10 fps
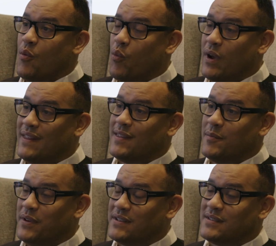with the
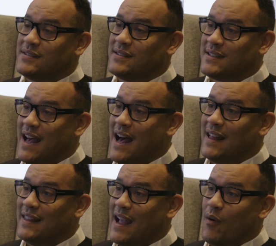businesses
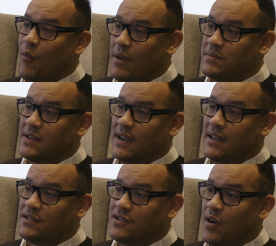on that website.
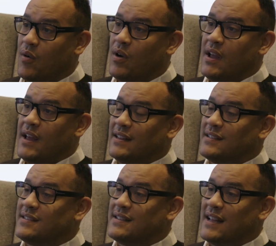So
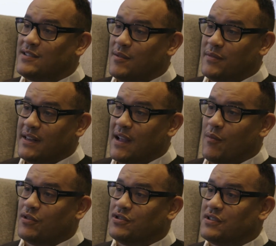this is not something
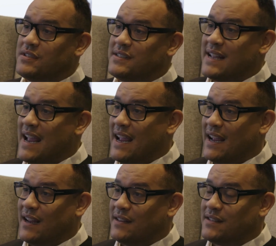that we're just
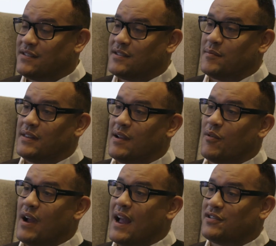saying, this is something that
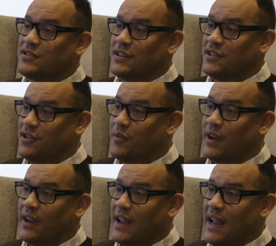we're actually
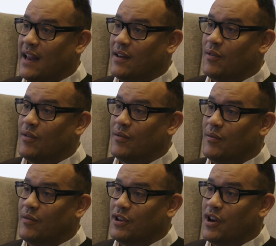doing. And
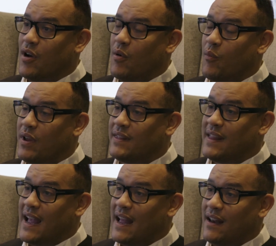with
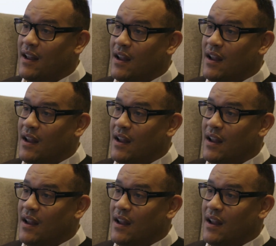that,